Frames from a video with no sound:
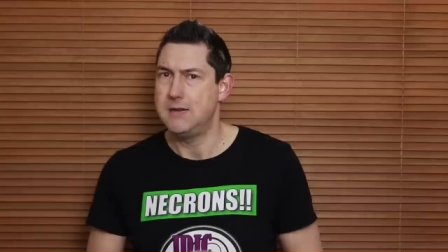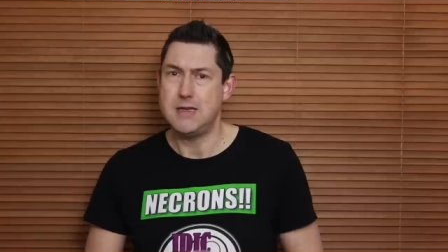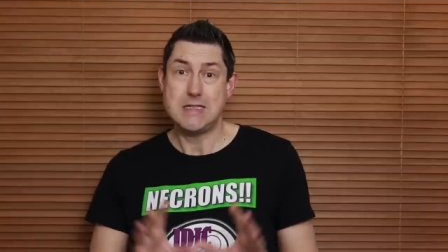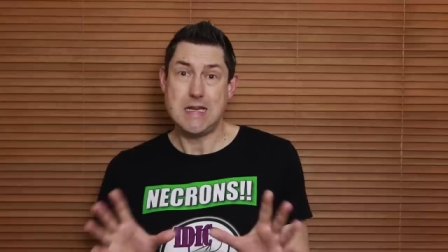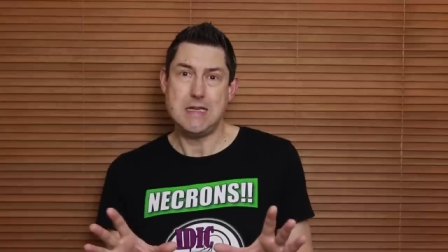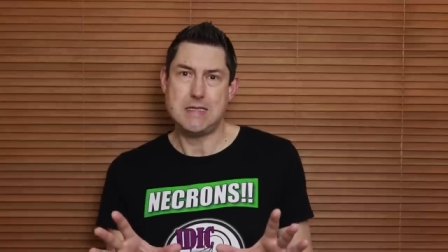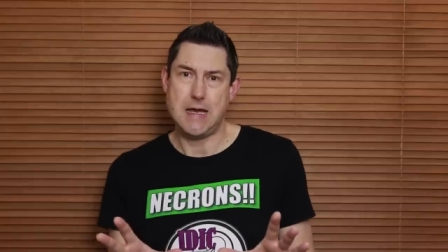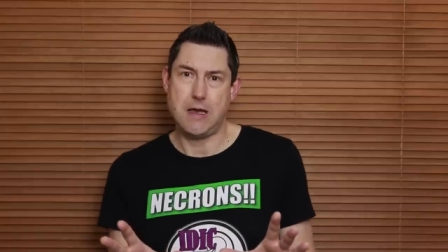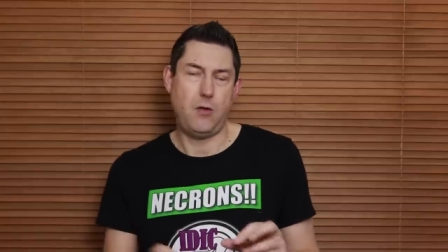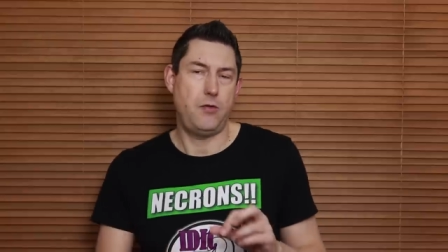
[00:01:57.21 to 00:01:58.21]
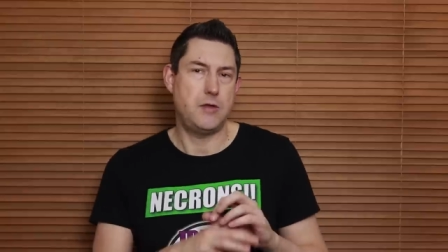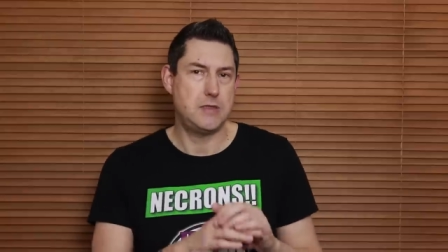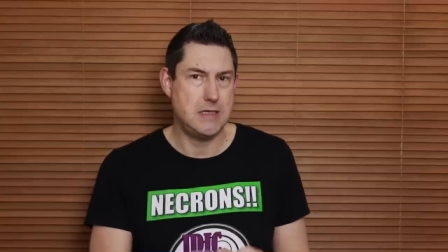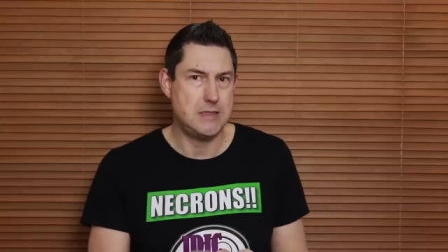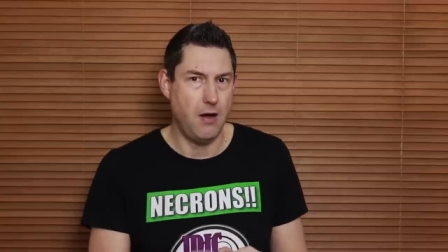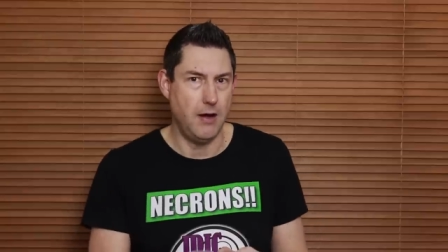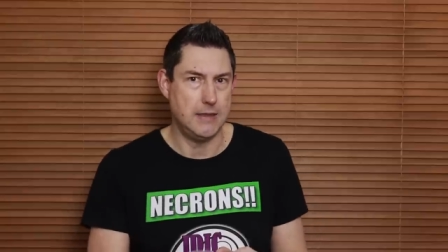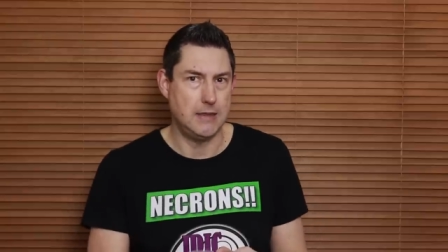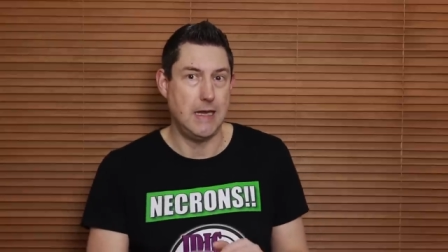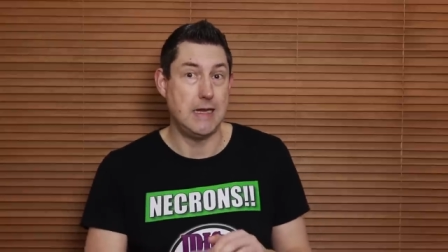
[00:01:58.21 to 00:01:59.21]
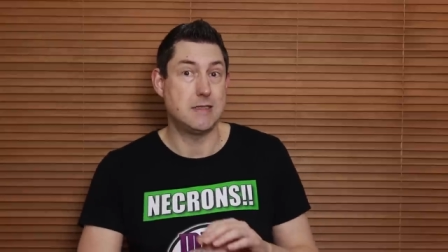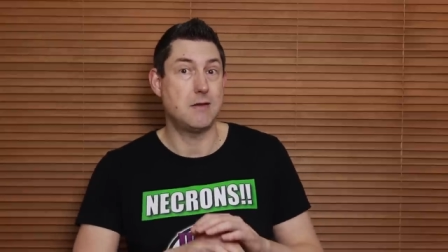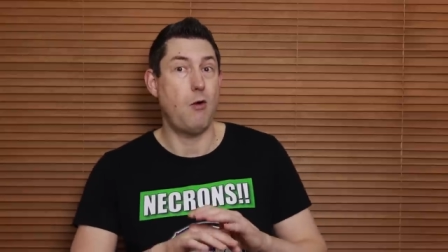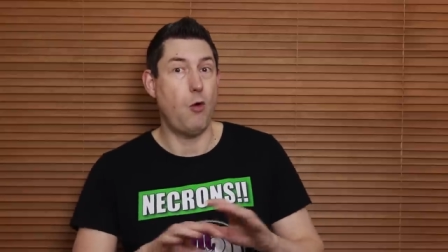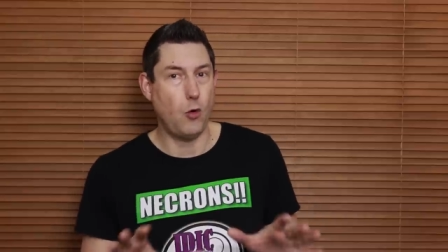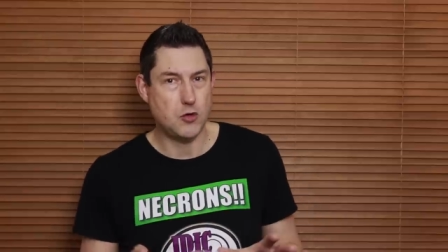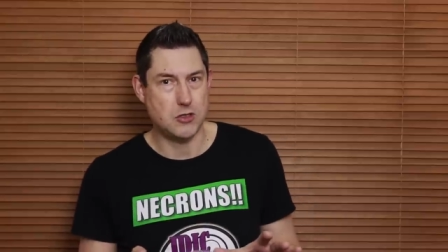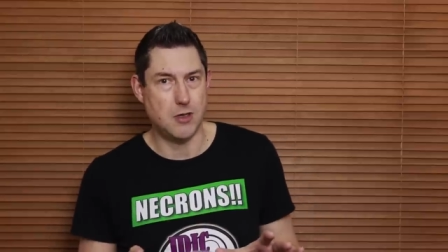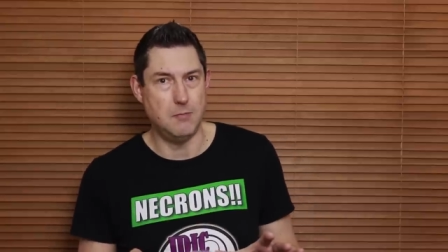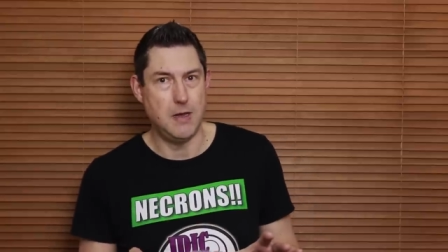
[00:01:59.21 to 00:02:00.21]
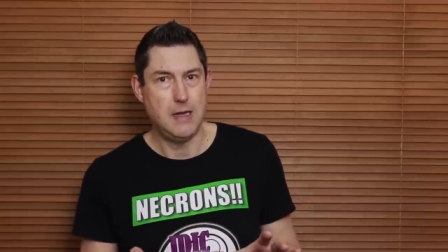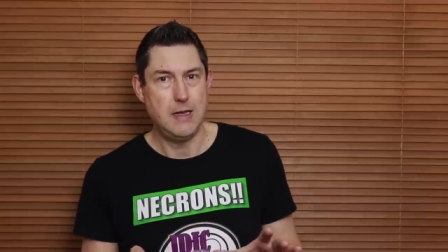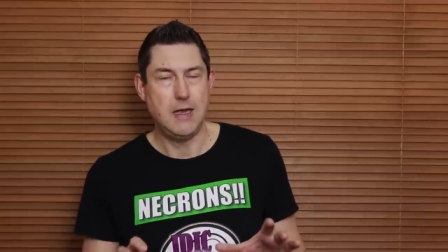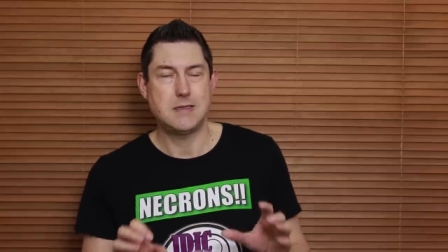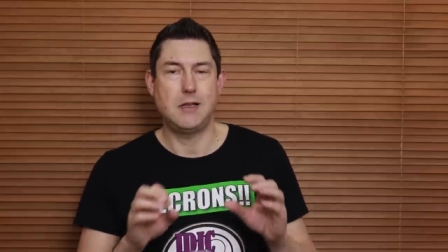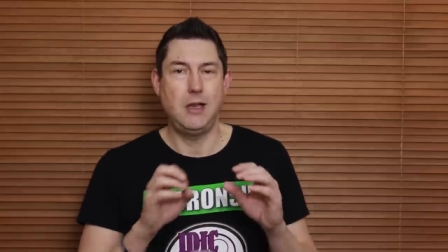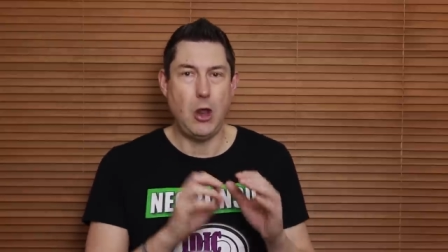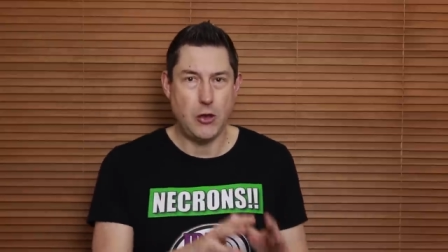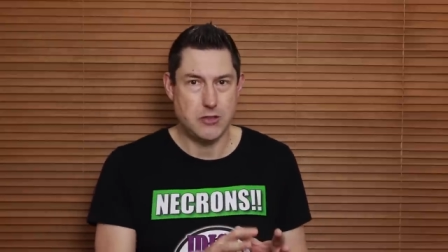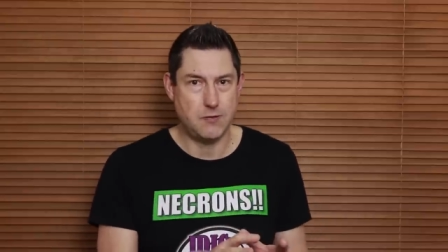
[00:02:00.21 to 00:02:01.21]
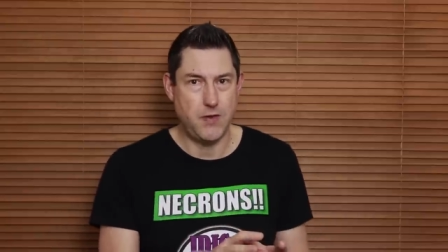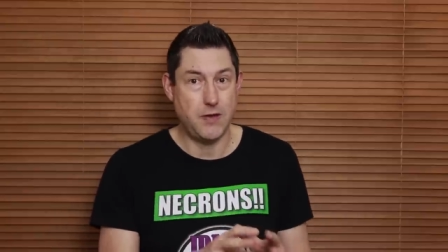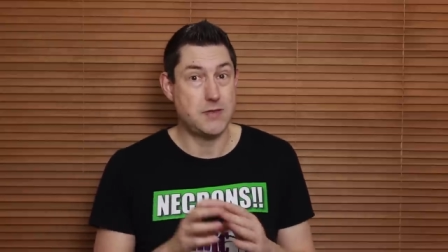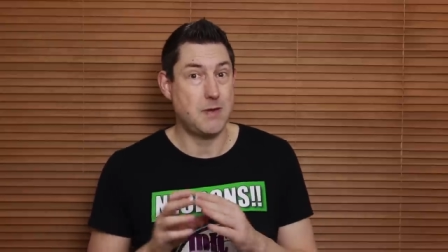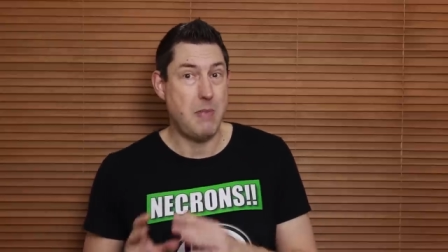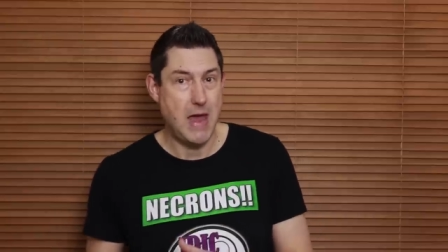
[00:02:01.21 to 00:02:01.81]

The detail, the design is awesome. It's a lot of fun to